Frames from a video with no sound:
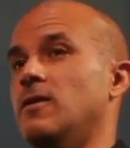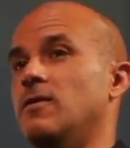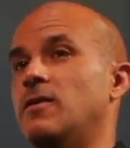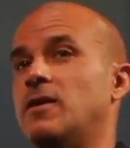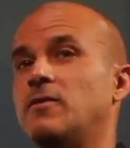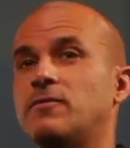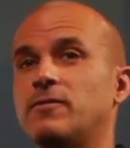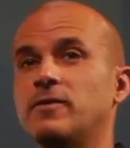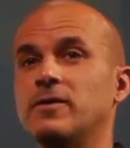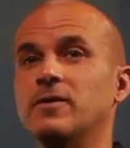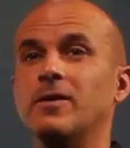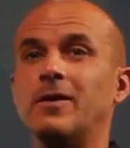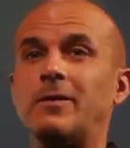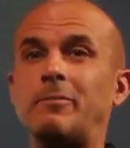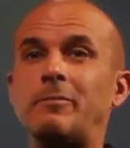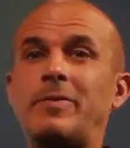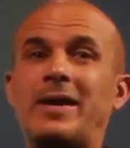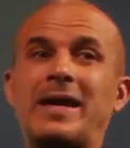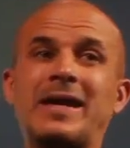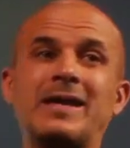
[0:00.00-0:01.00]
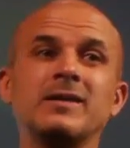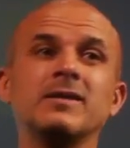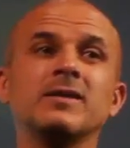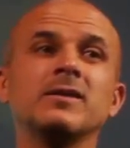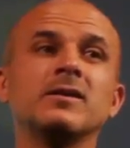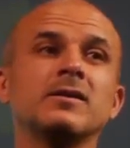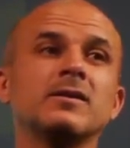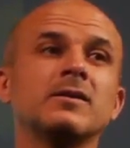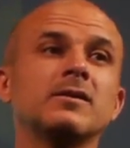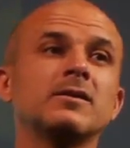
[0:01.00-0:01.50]
They feel
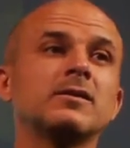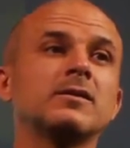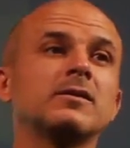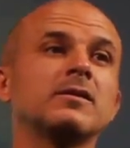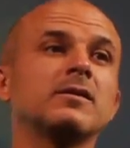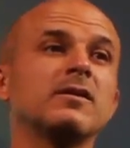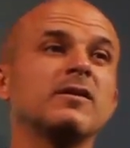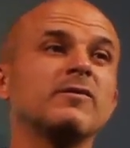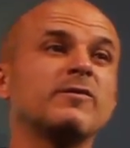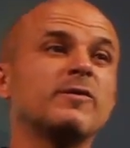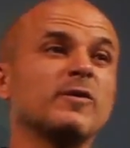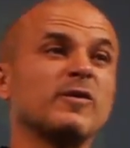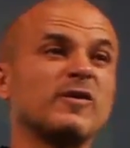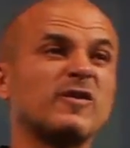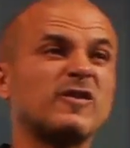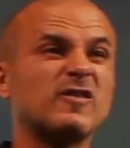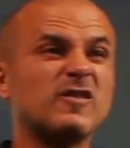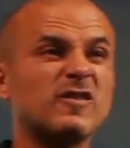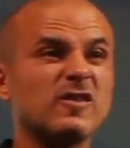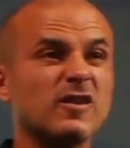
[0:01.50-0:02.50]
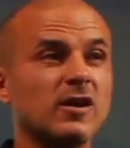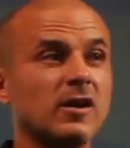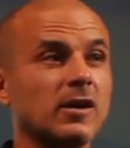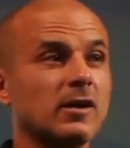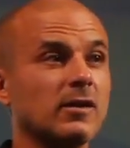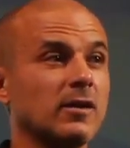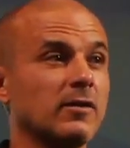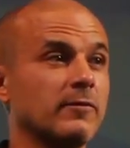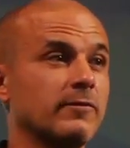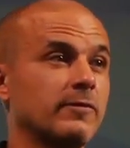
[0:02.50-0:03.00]
abandoned, they feel
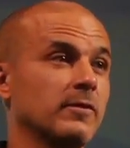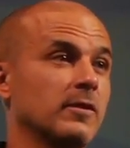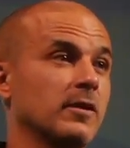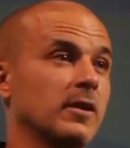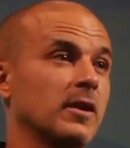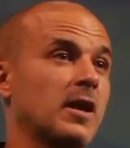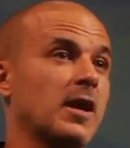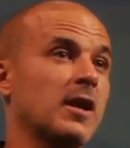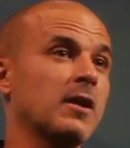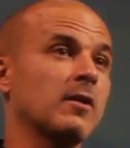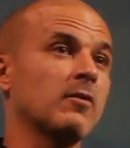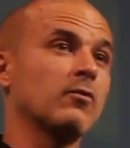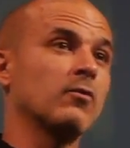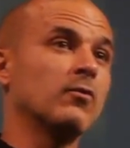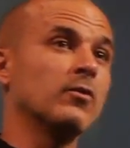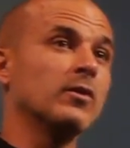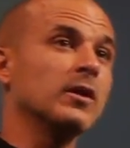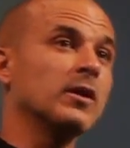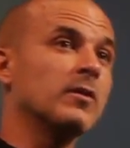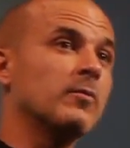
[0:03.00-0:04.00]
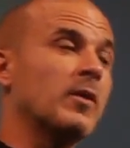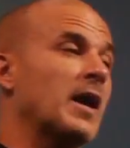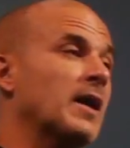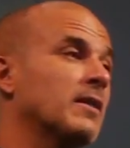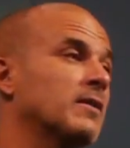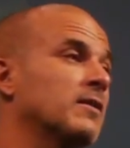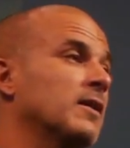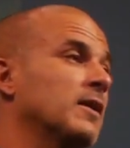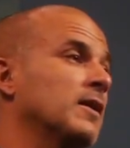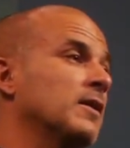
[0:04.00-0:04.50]
stuck, they feel a lot of really
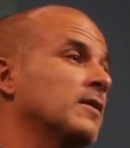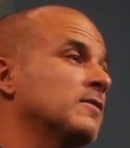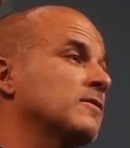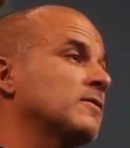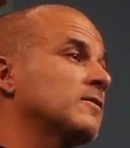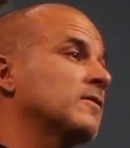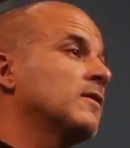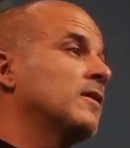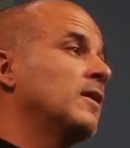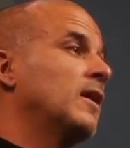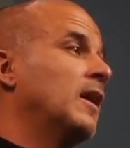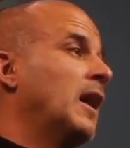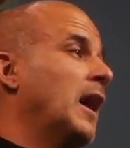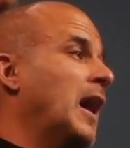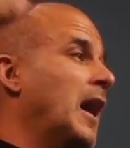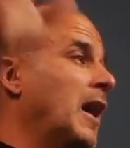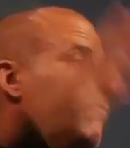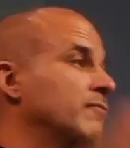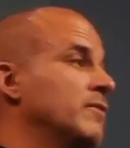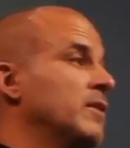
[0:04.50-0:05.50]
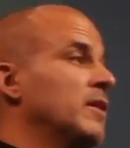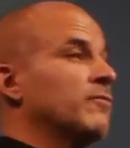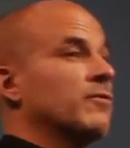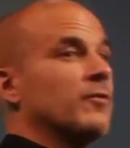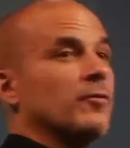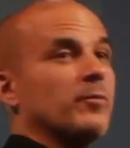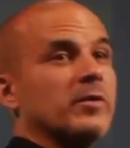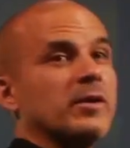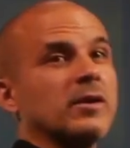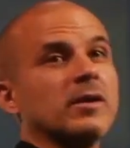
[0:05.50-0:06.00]
bad things. I've
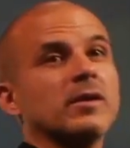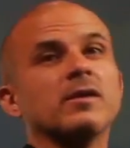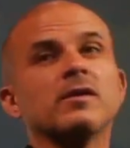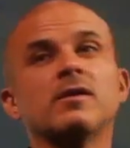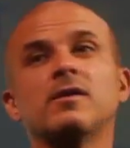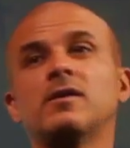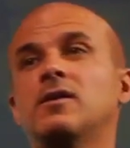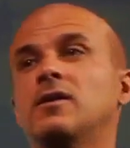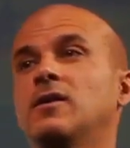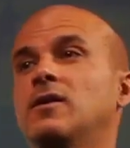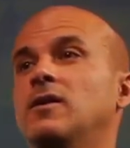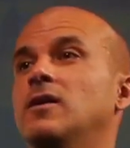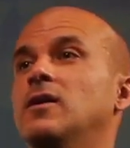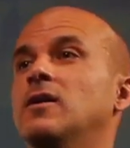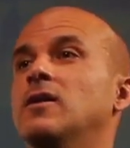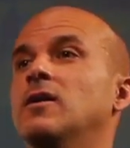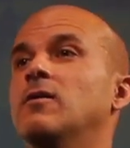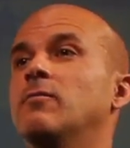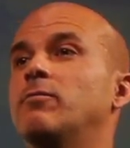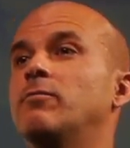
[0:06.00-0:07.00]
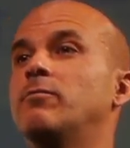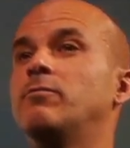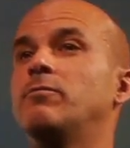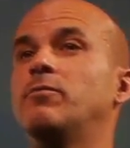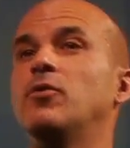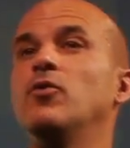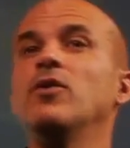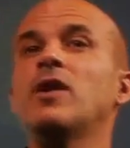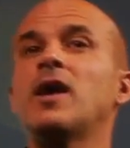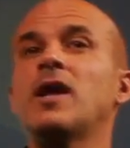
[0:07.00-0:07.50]
never been
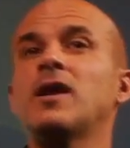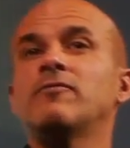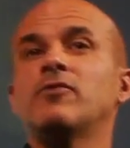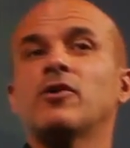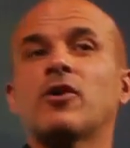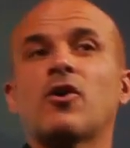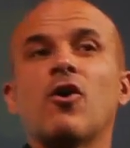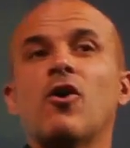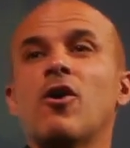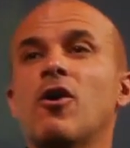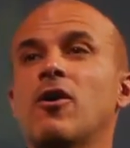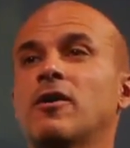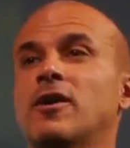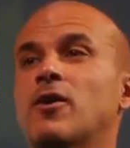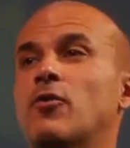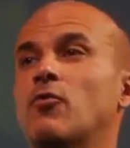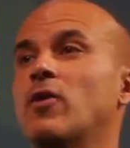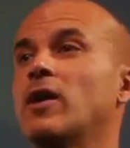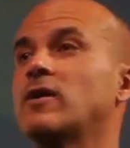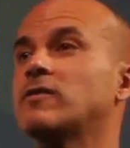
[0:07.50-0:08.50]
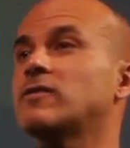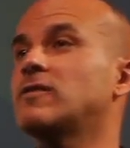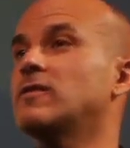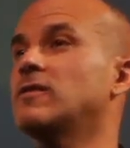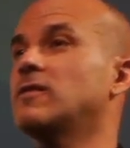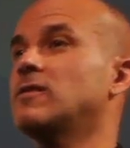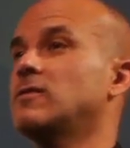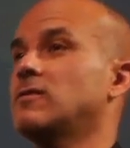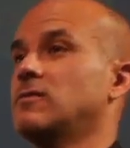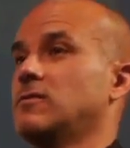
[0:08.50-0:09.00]
pulled out of a car and
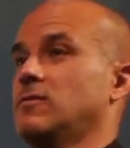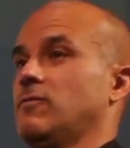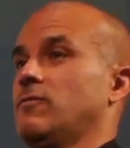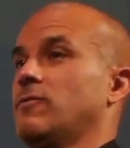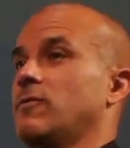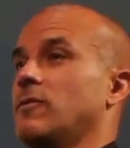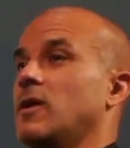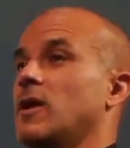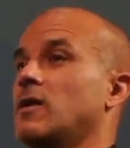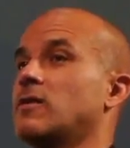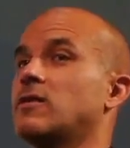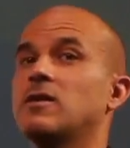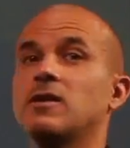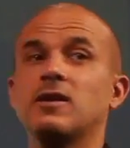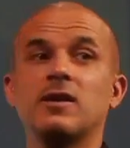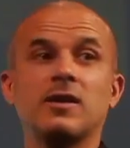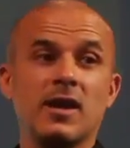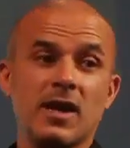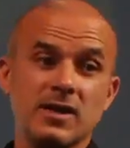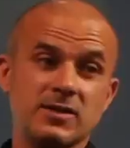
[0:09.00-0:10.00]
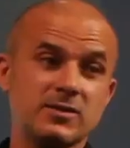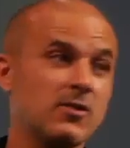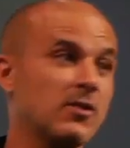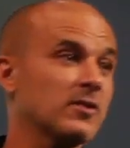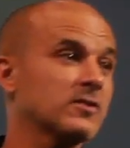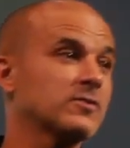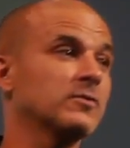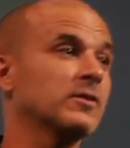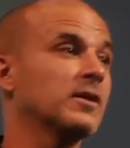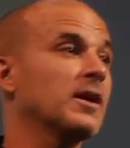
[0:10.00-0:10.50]
arrested for nothing. And I
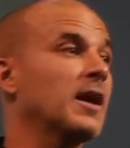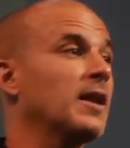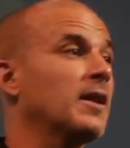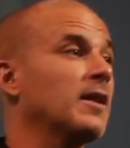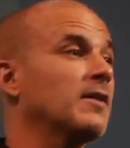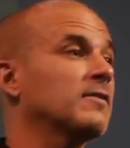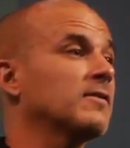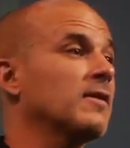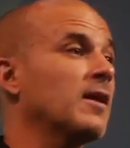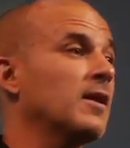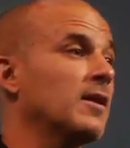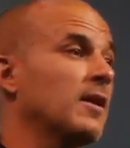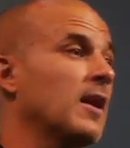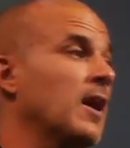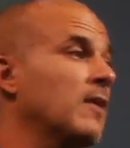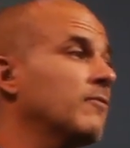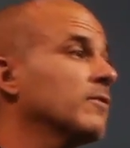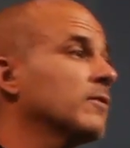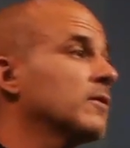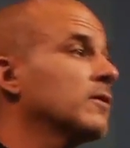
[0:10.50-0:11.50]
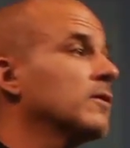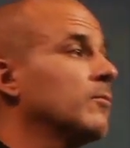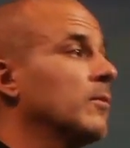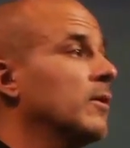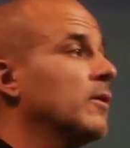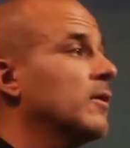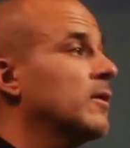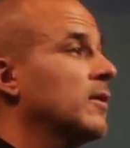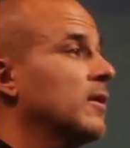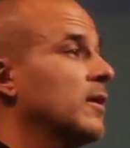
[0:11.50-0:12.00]
talked to a guy last night, an African
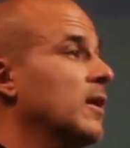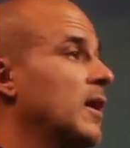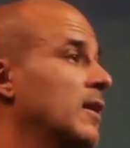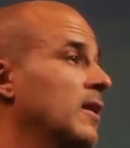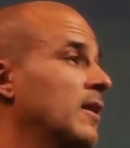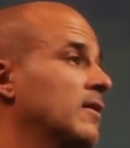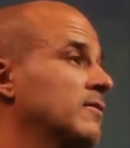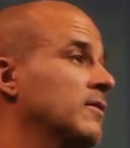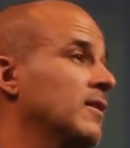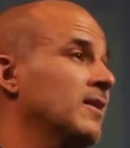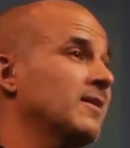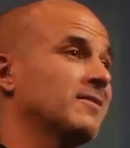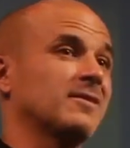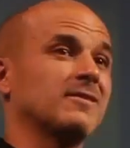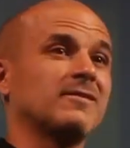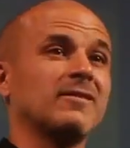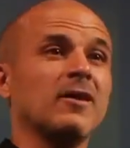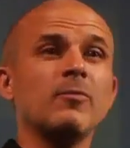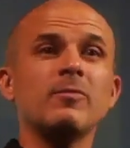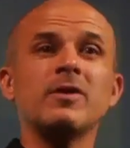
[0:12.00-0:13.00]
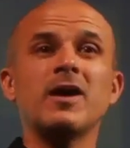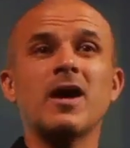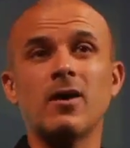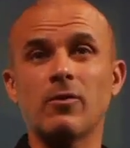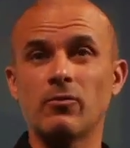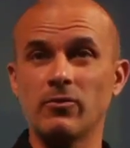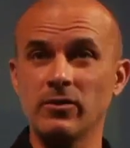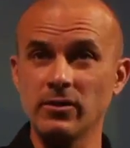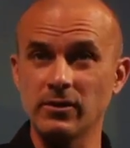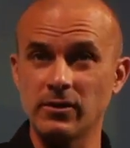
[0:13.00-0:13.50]
American guy last night. I said, Tell me how
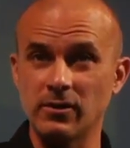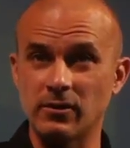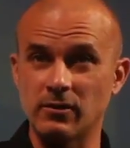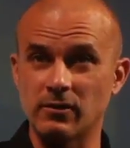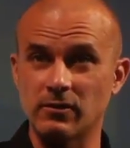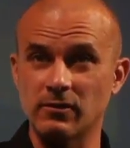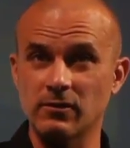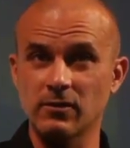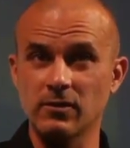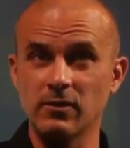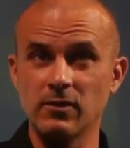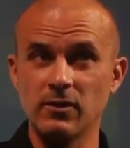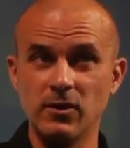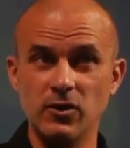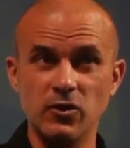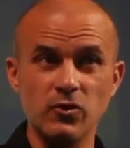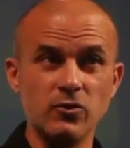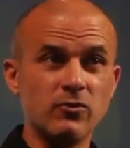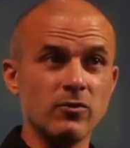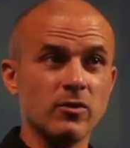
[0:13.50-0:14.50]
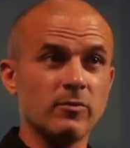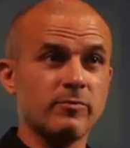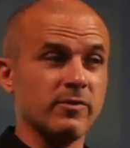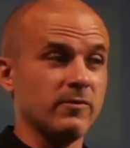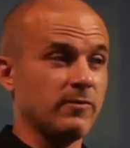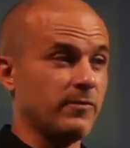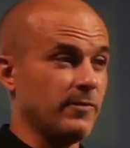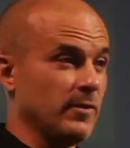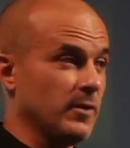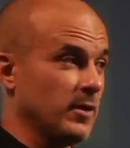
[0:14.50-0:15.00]
it really is. You grew up
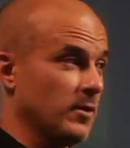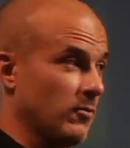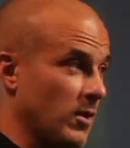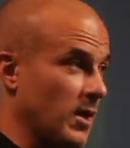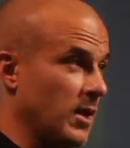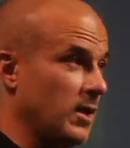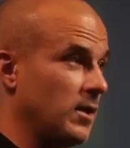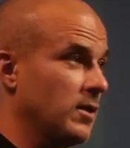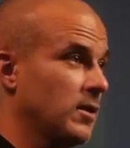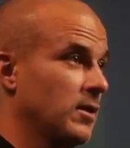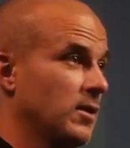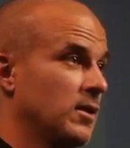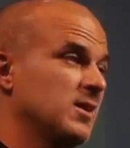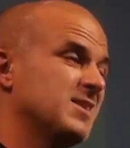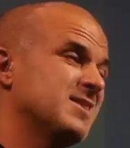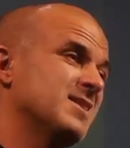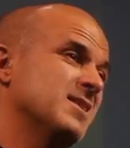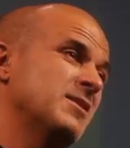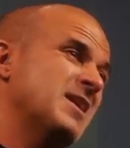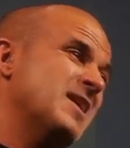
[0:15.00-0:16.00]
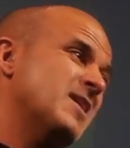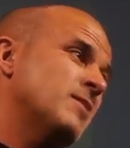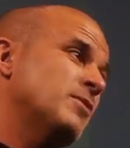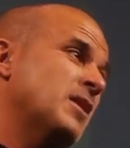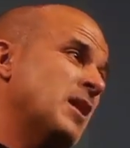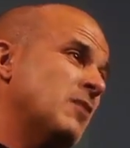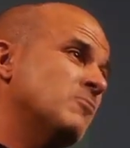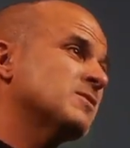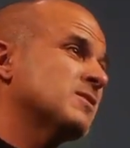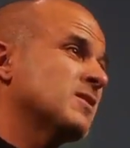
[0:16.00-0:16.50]
in Philly, right? He said, Yeah,
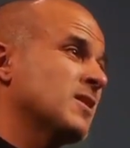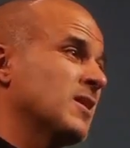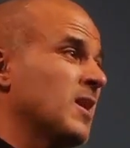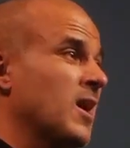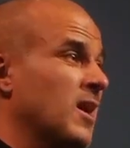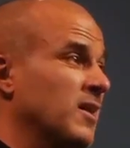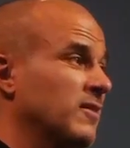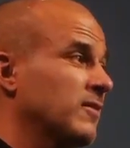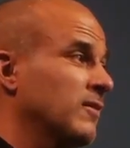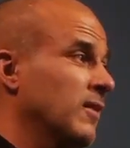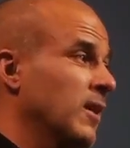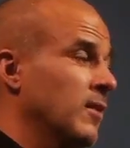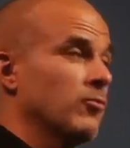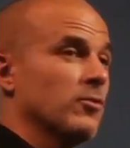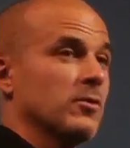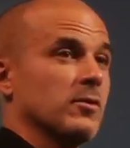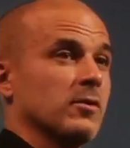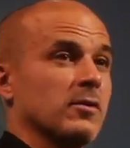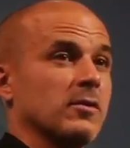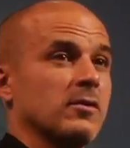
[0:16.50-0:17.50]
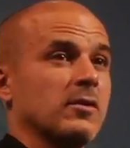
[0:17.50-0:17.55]
but I was in a nice neighborhood.